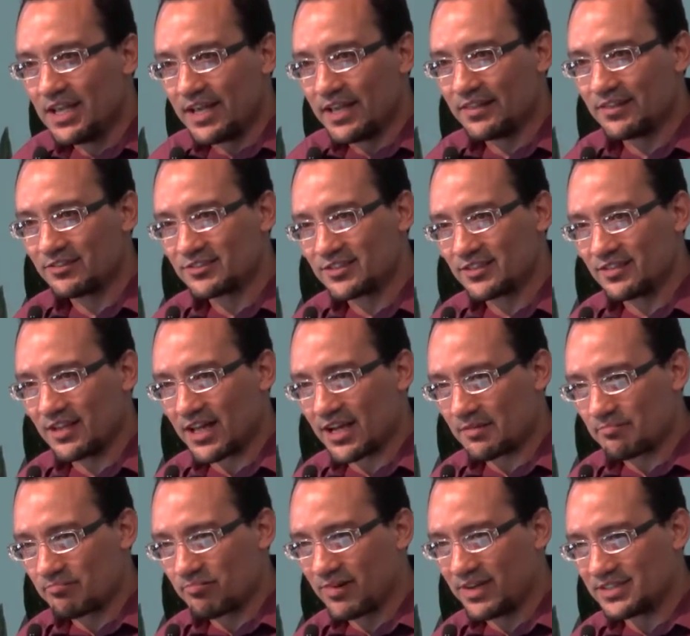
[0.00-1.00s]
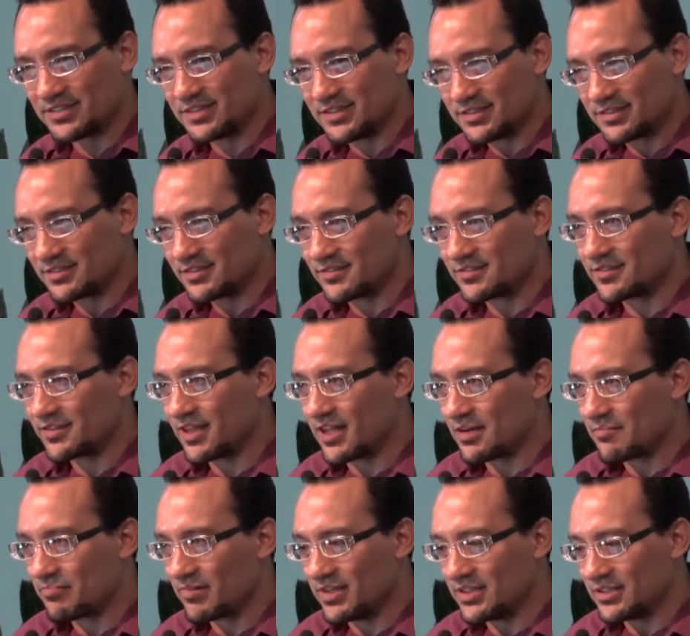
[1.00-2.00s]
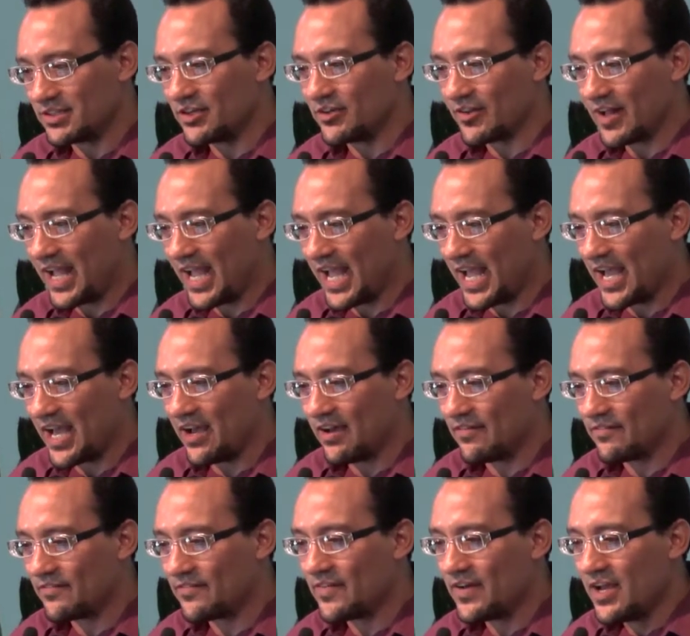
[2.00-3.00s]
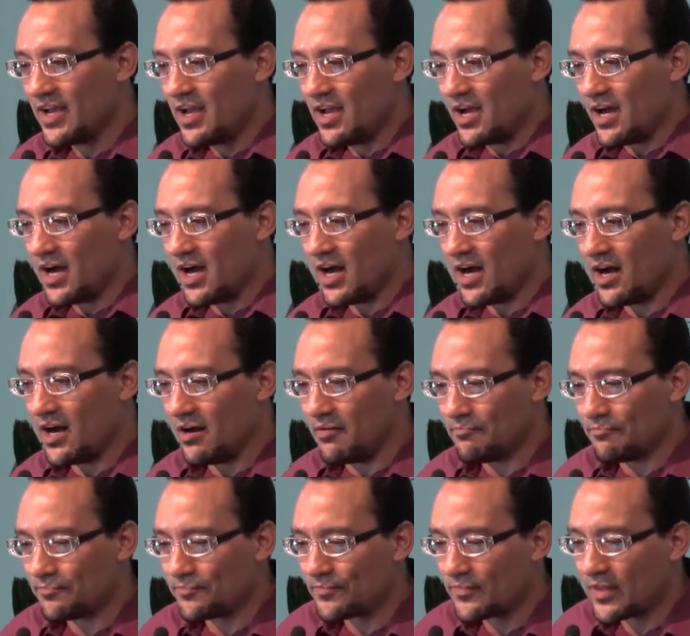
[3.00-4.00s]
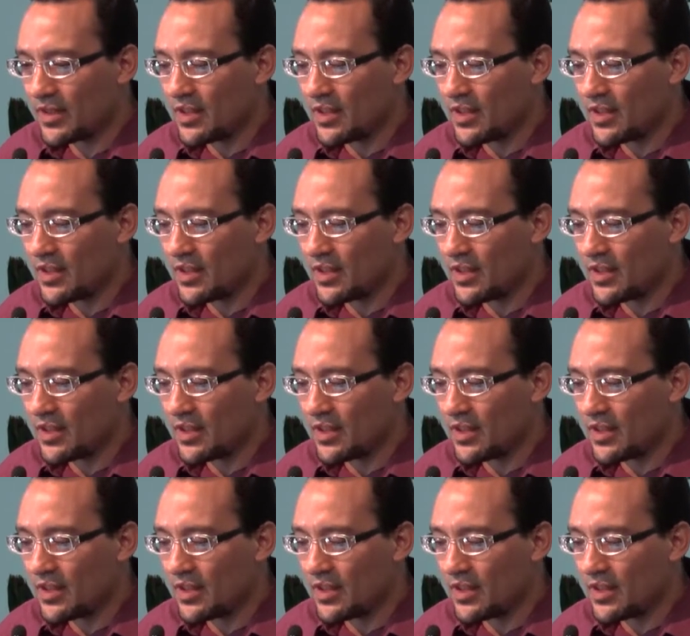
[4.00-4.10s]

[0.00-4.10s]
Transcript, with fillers: and there's a lot of presence, there's a lot of, pre- you know, have um,